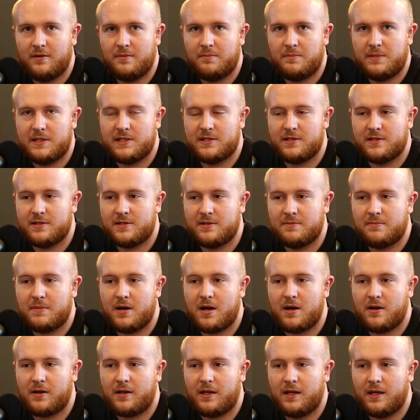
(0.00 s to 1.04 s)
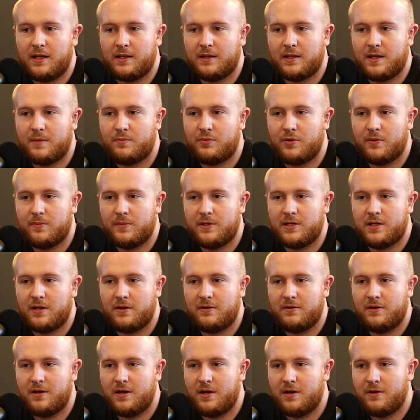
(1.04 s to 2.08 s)
business and marketing, they probably
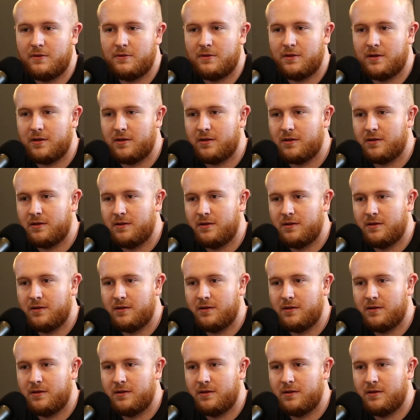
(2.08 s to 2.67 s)
don't know that